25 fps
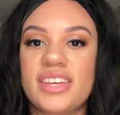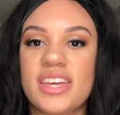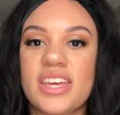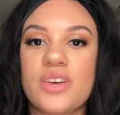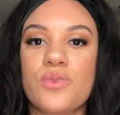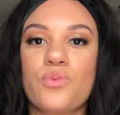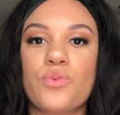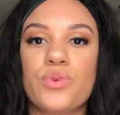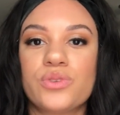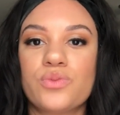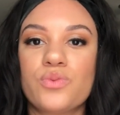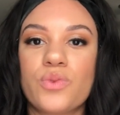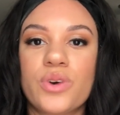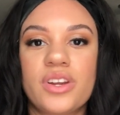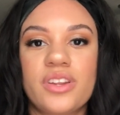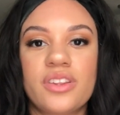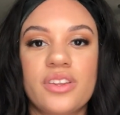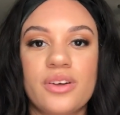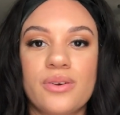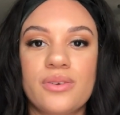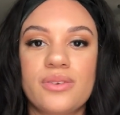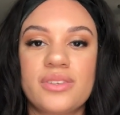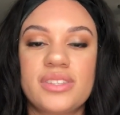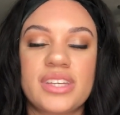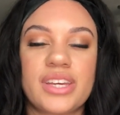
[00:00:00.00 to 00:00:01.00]
it was one of
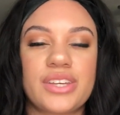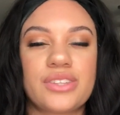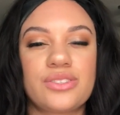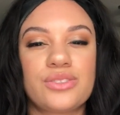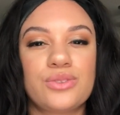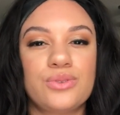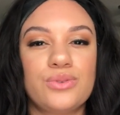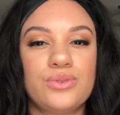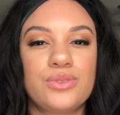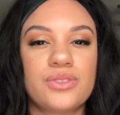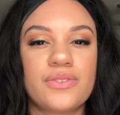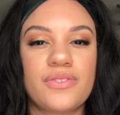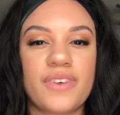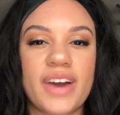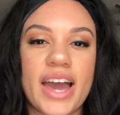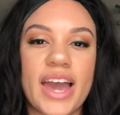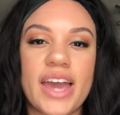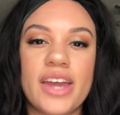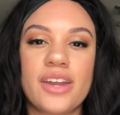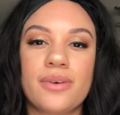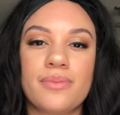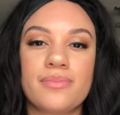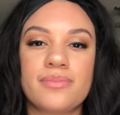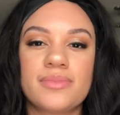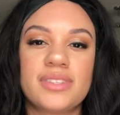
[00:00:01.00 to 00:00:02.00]
those exclusive
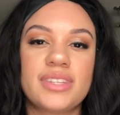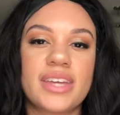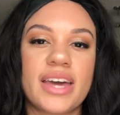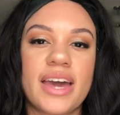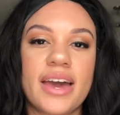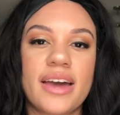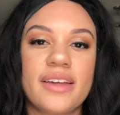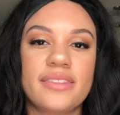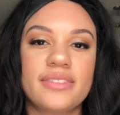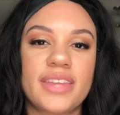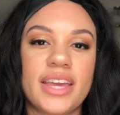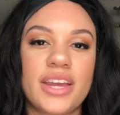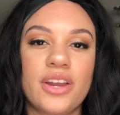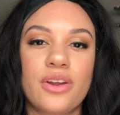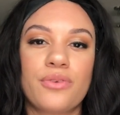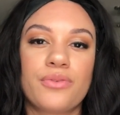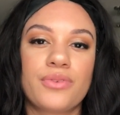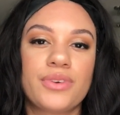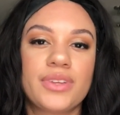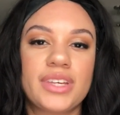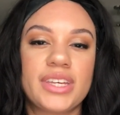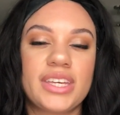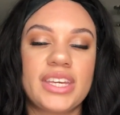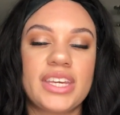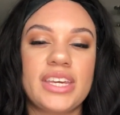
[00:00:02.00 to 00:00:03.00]
items that they don't
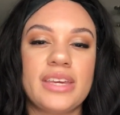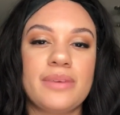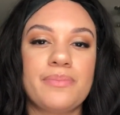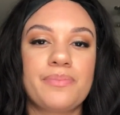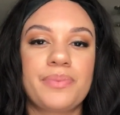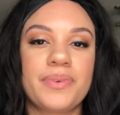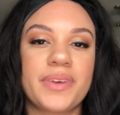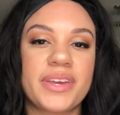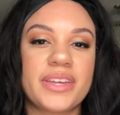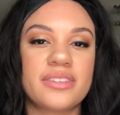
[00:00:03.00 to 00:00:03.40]
really keep